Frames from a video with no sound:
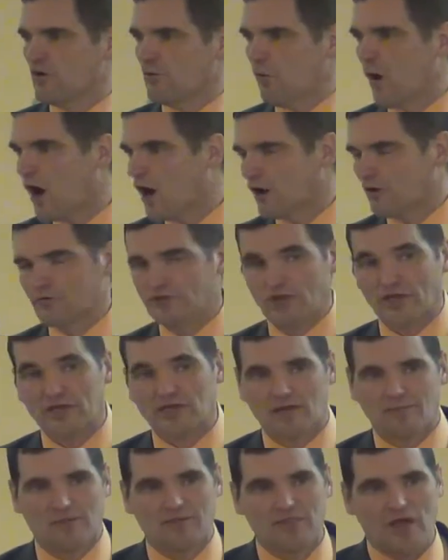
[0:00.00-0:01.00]
word that
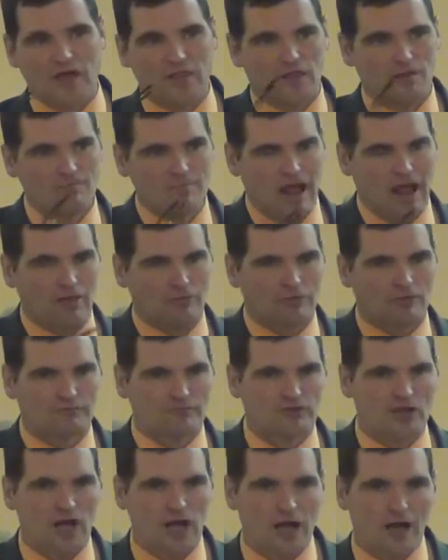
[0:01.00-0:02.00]
cometh out of the mouth
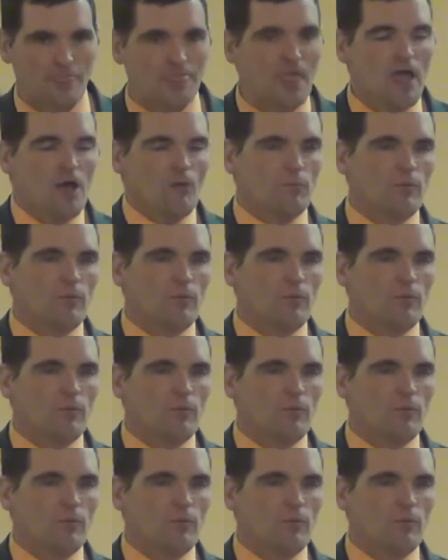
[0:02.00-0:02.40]
of God.